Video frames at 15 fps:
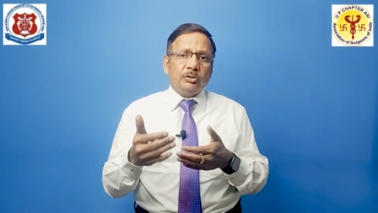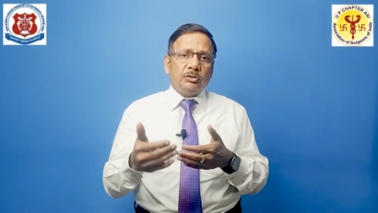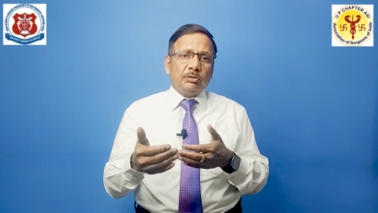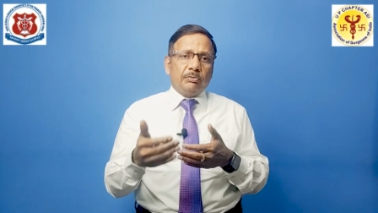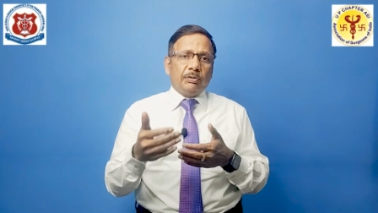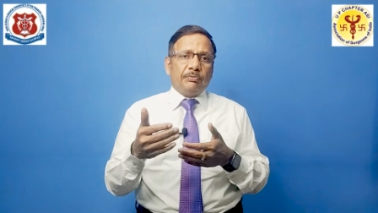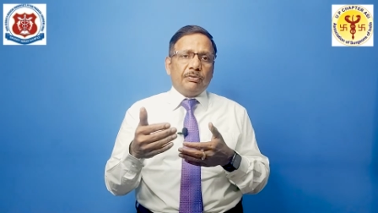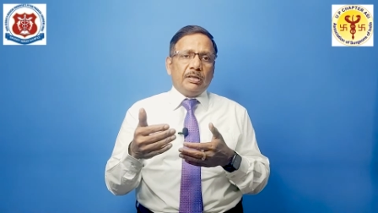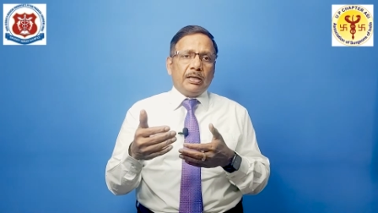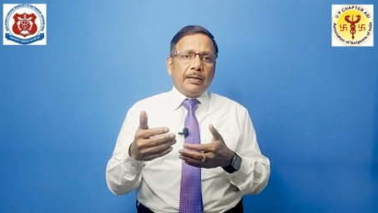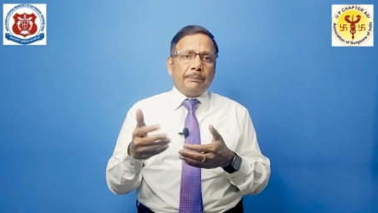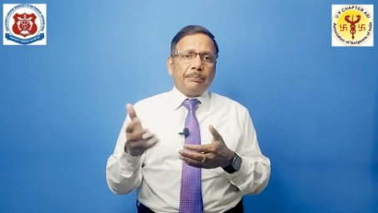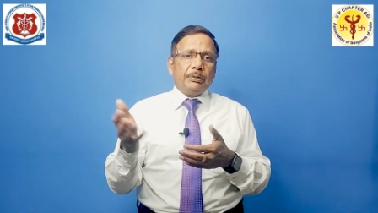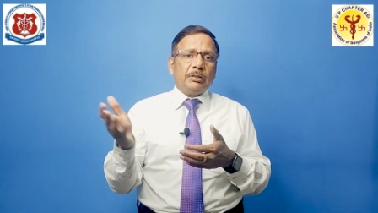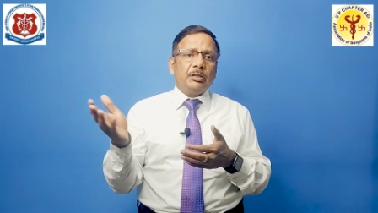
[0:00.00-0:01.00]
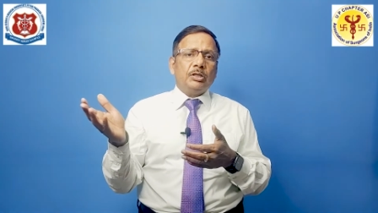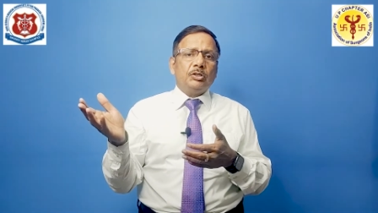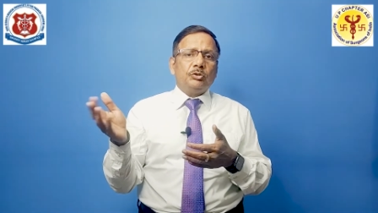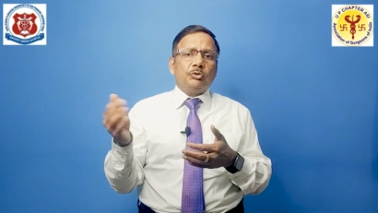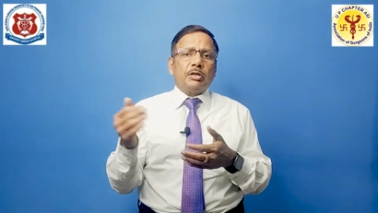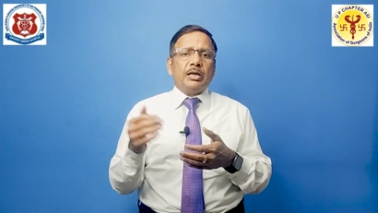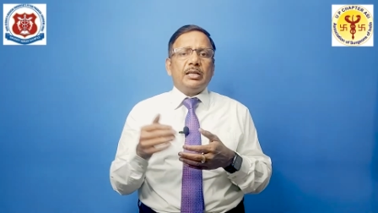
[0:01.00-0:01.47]
you will feel happy.
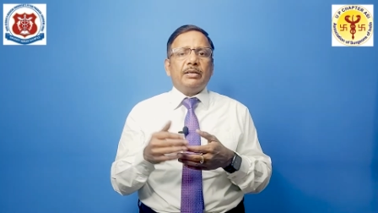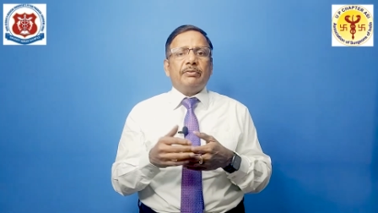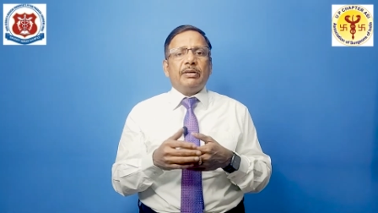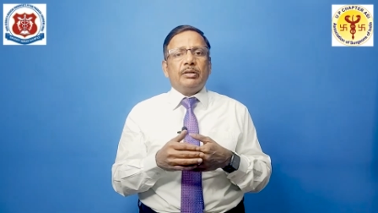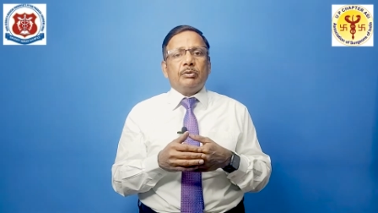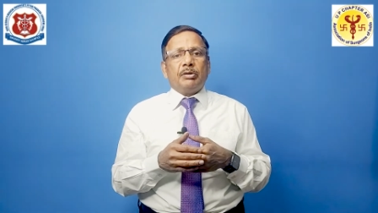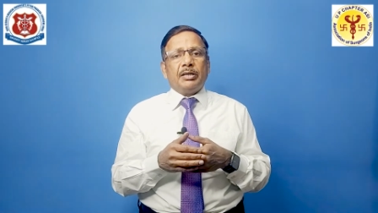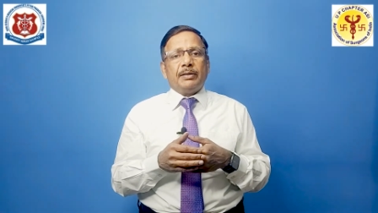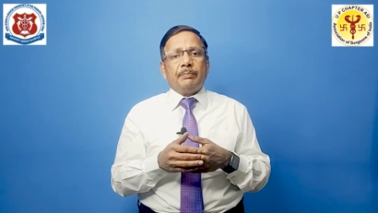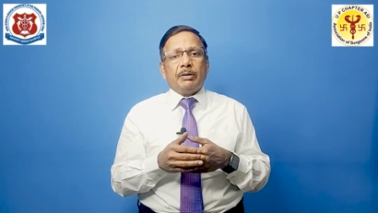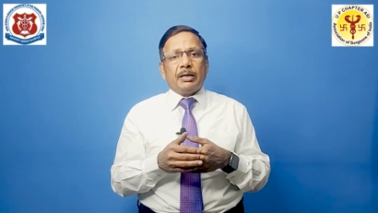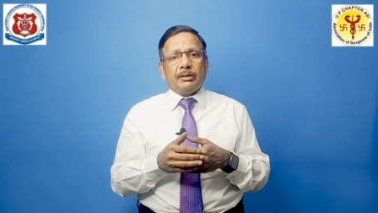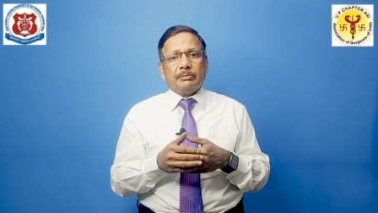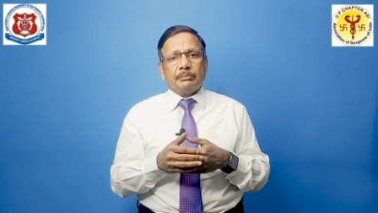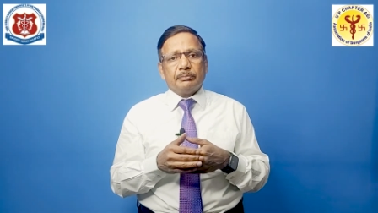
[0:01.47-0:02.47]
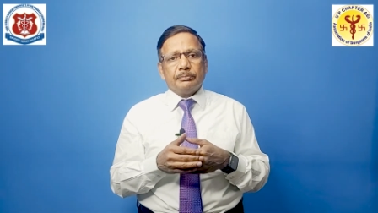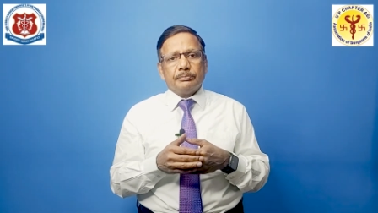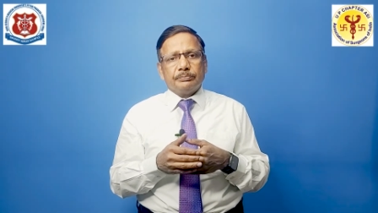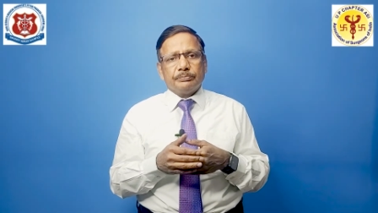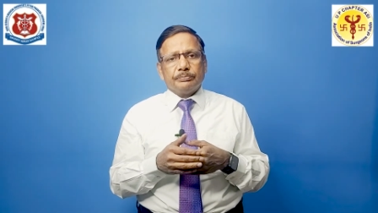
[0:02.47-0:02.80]
You can even donate blood.